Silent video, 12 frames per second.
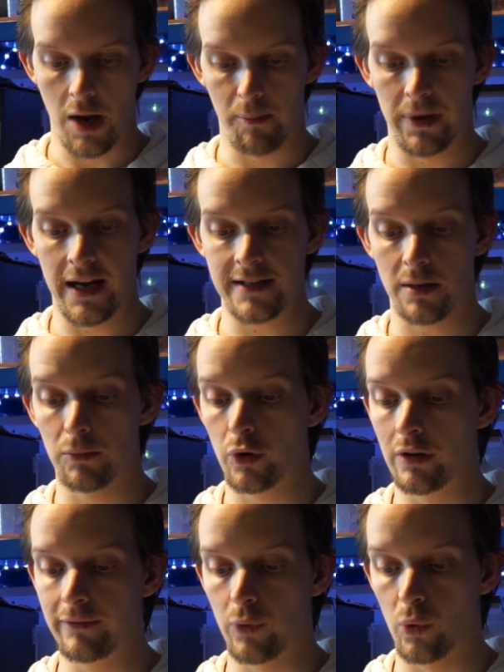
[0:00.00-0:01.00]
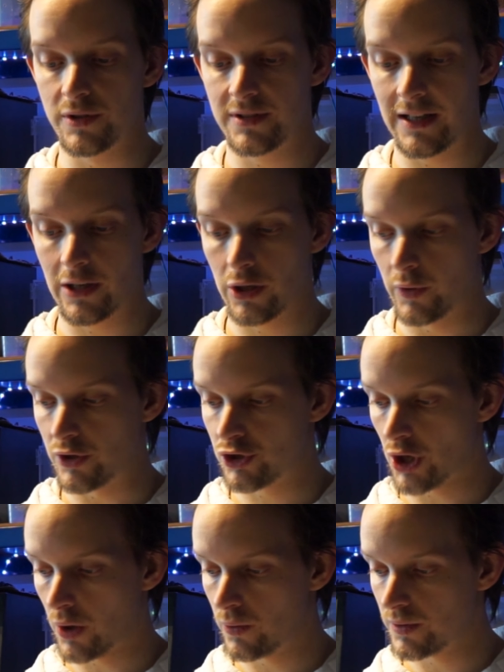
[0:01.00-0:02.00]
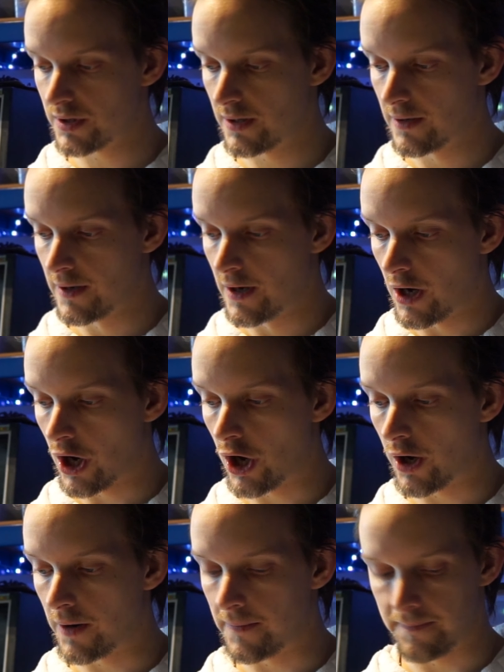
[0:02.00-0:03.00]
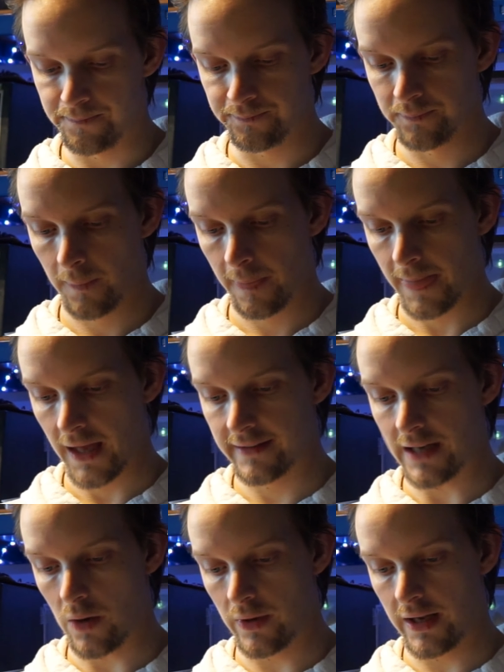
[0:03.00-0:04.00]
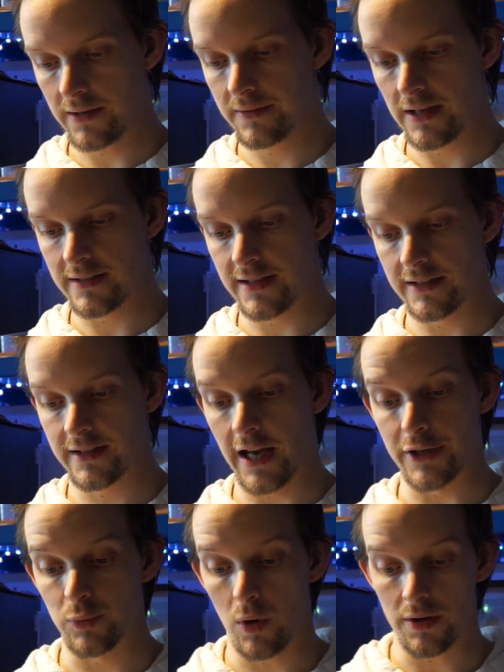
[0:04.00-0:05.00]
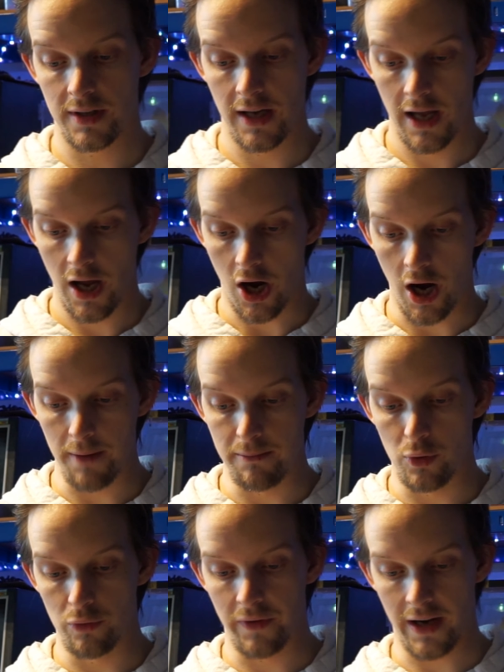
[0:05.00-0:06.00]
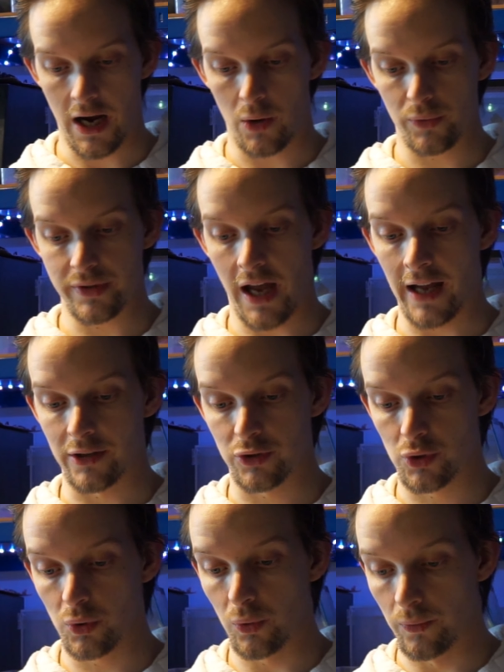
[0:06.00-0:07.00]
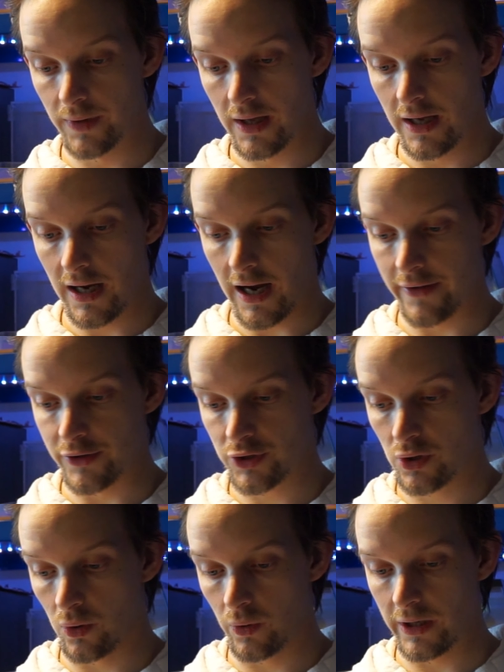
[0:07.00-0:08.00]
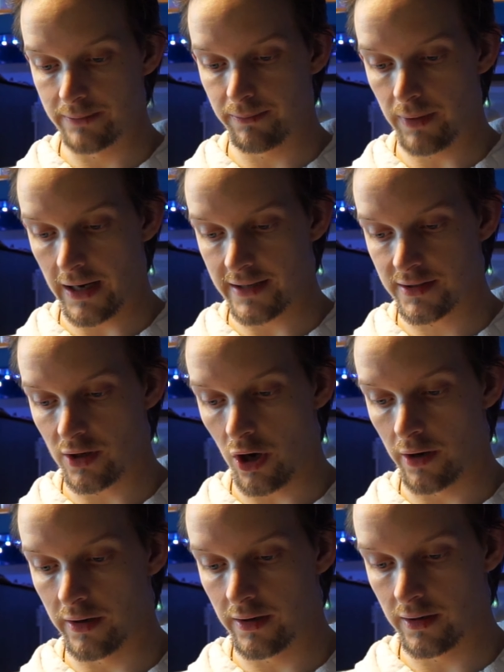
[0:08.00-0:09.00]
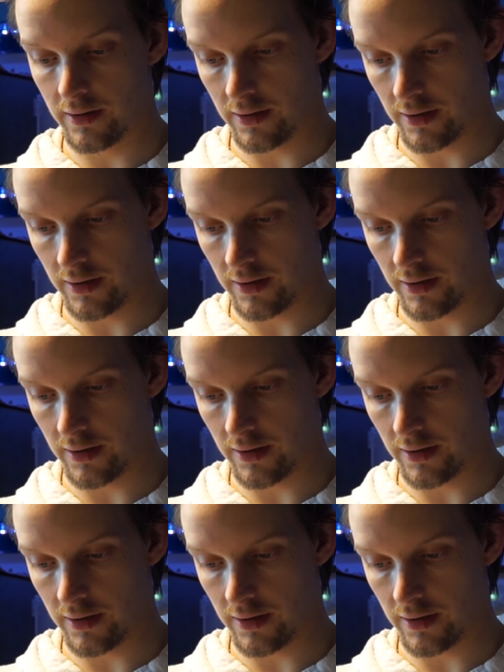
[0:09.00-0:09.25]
P.S. I'm looking forward to seeing you at shows. Down here it says, guess what? I'm moving house and school, and the school is based on